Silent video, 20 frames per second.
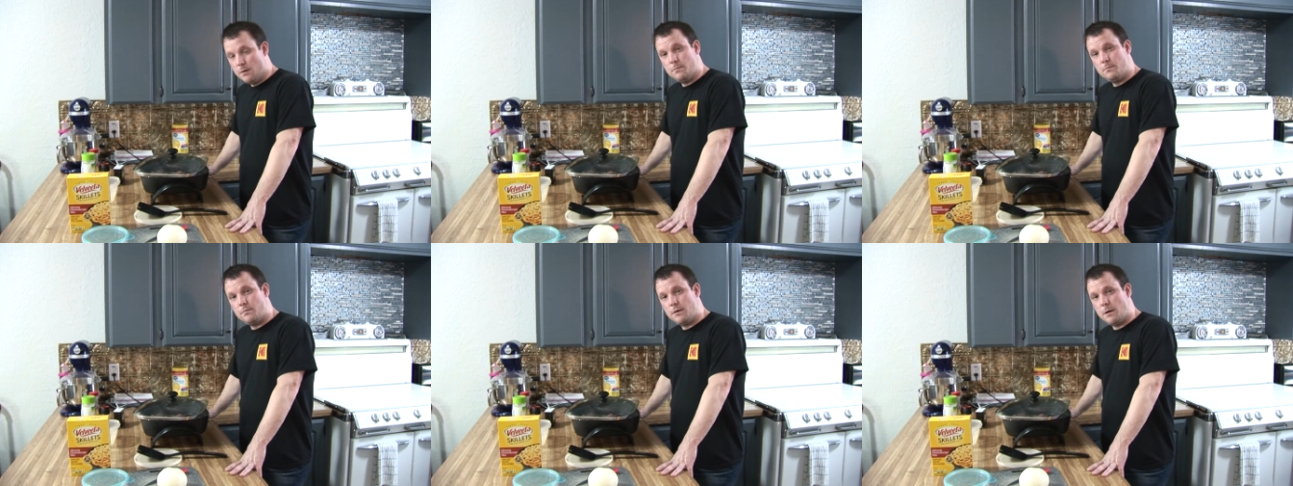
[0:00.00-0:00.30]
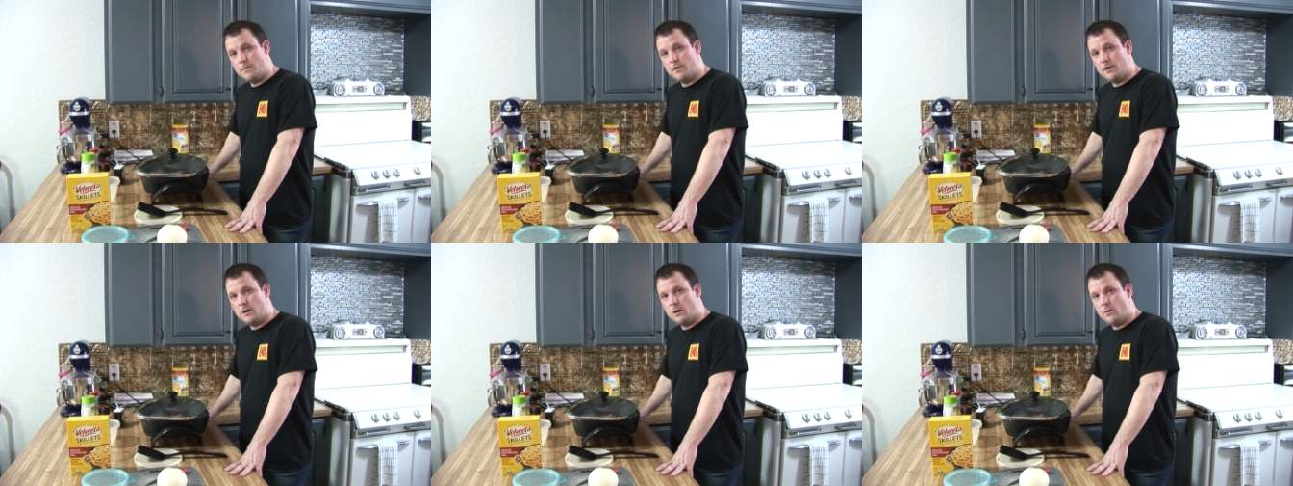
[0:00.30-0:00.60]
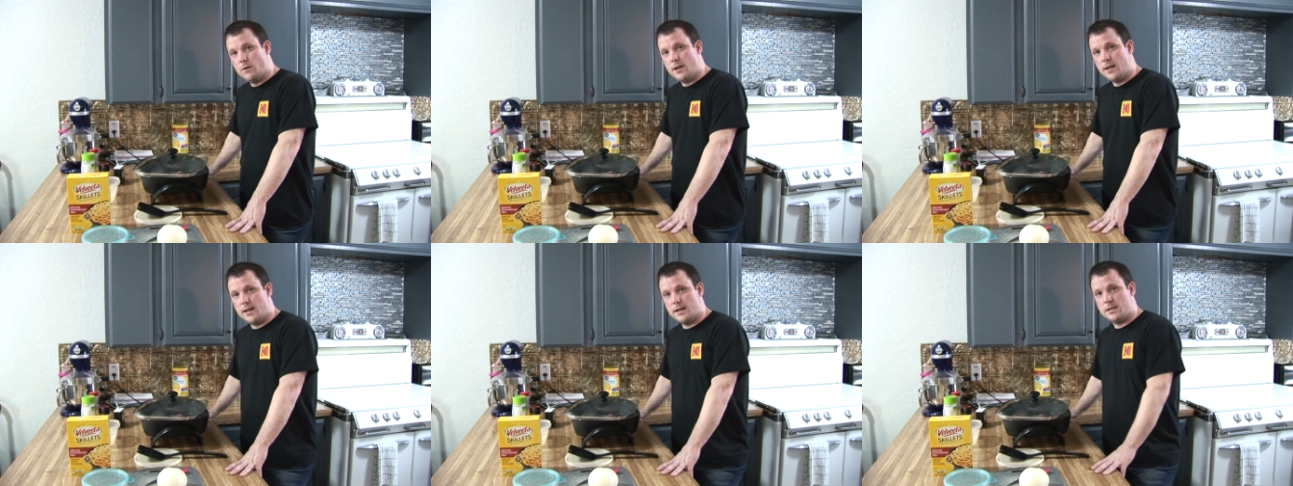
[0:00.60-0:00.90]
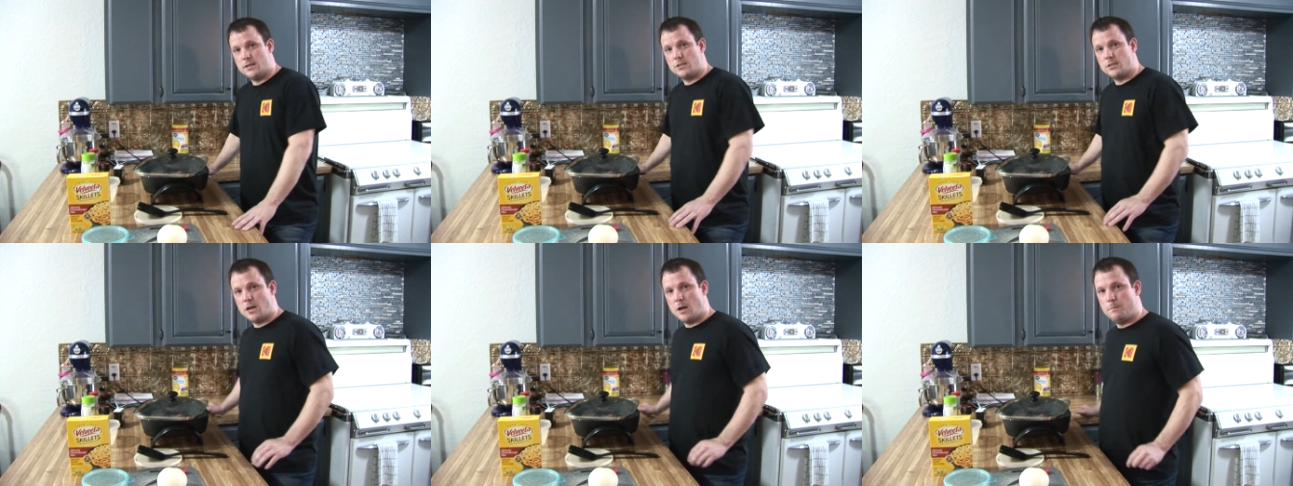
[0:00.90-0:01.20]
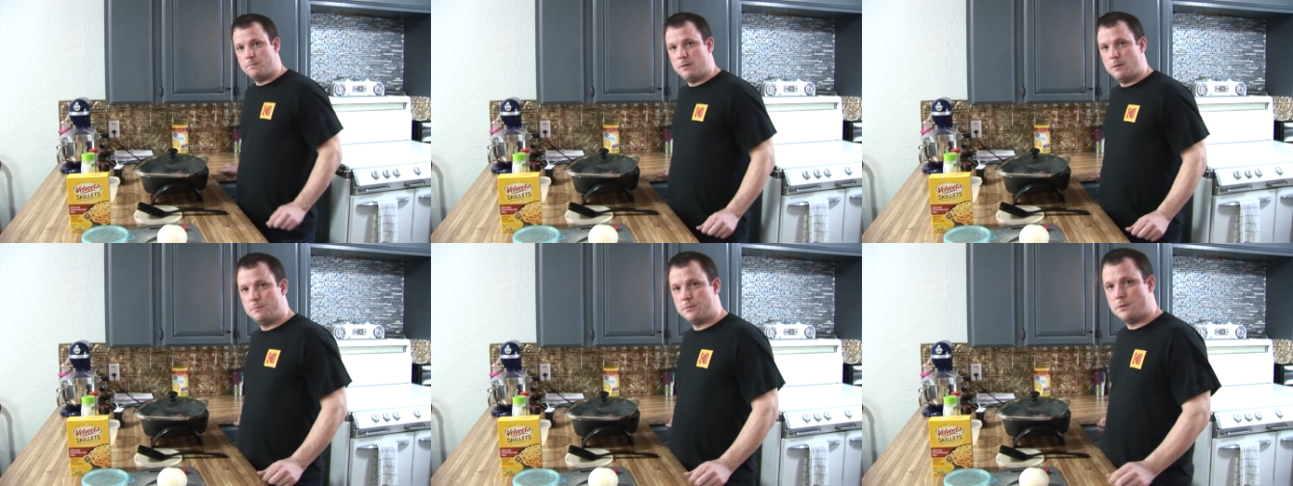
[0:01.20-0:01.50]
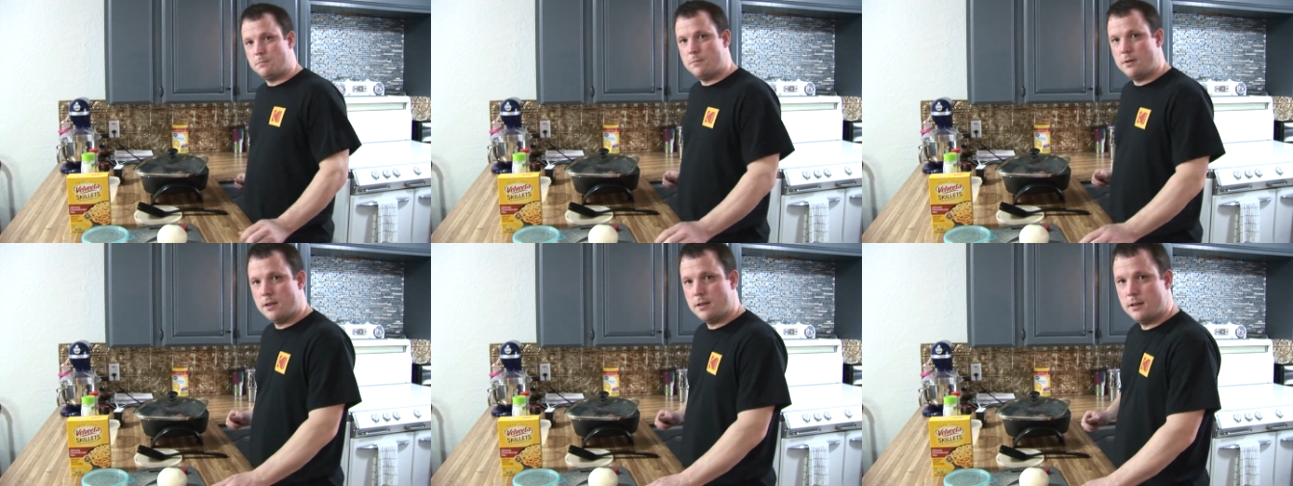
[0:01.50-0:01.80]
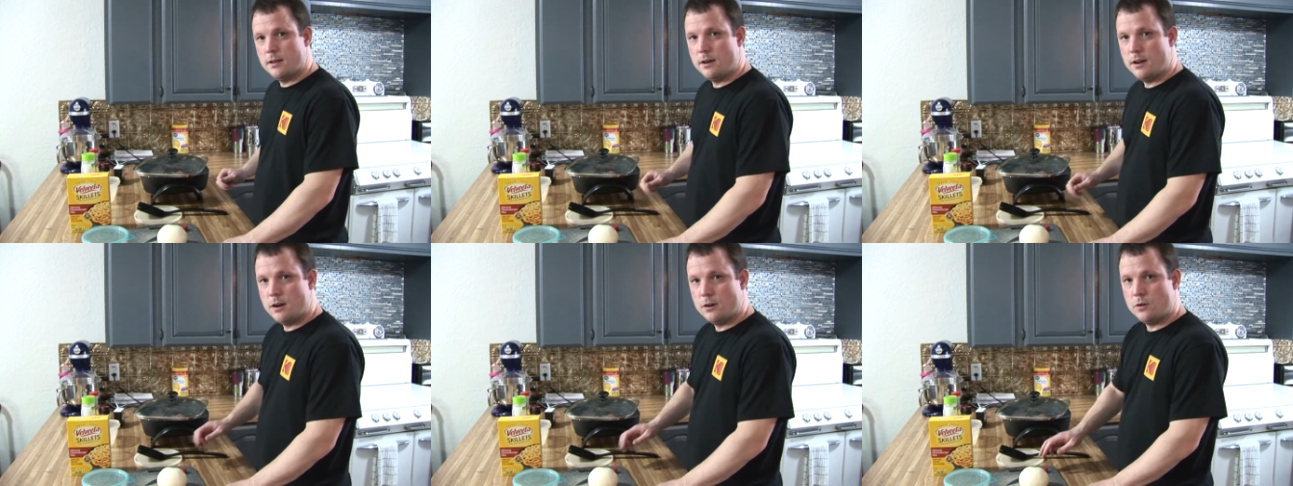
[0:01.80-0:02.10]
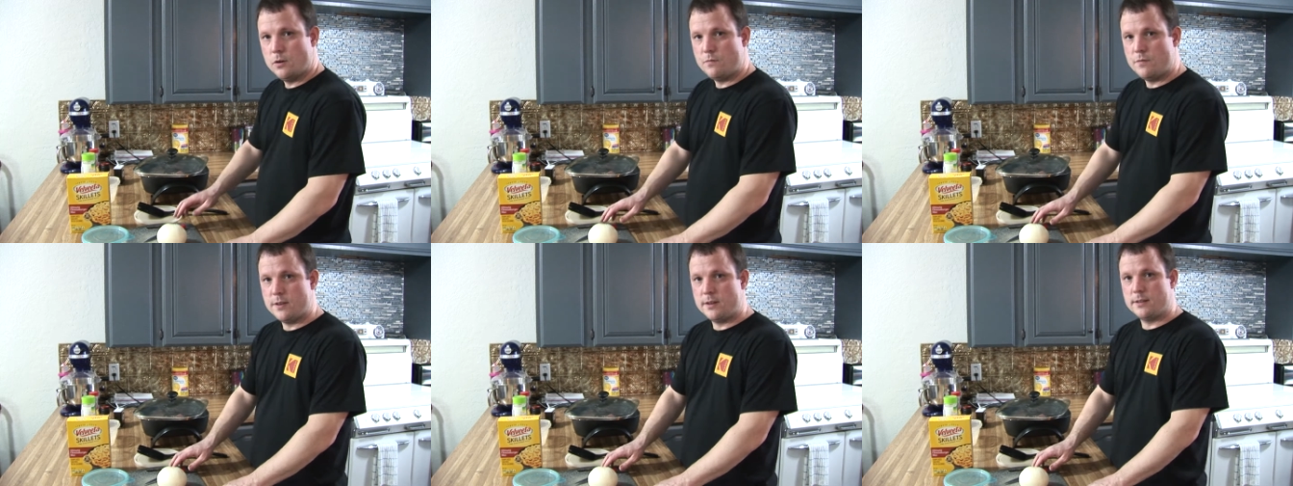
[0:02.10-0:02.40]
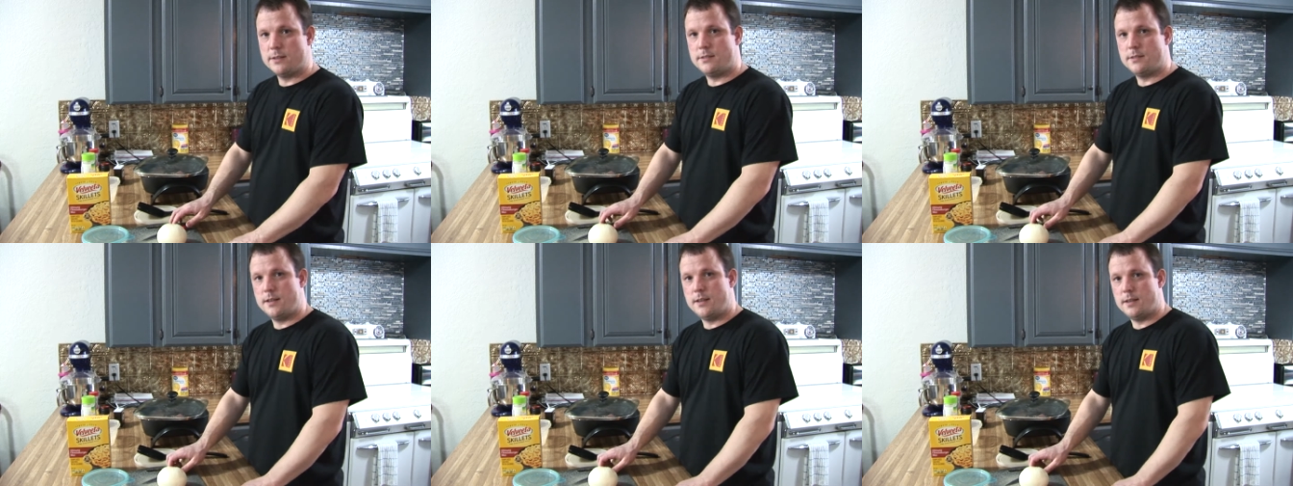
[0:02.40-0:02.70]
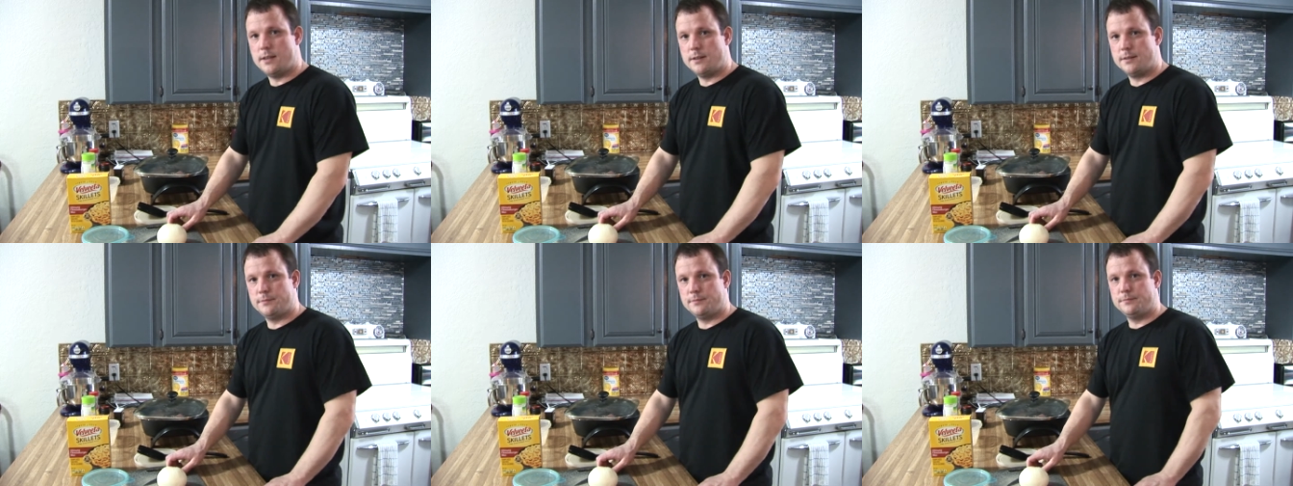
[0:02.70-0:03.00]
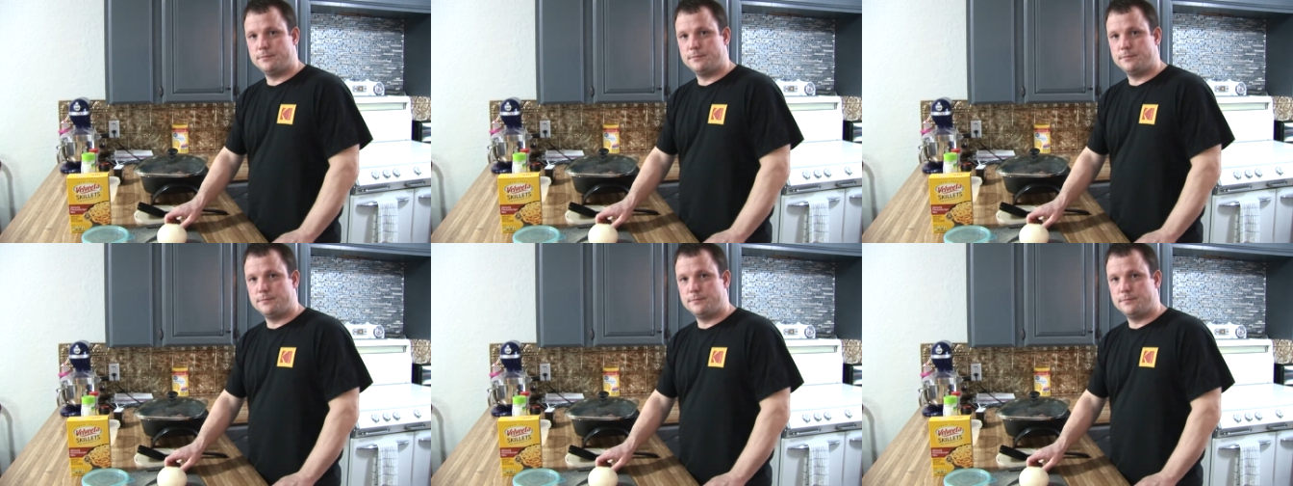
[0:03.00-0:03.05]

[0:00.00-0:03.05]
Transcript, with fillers: probably go ahead and chop up some onion. I don't know if you can see it.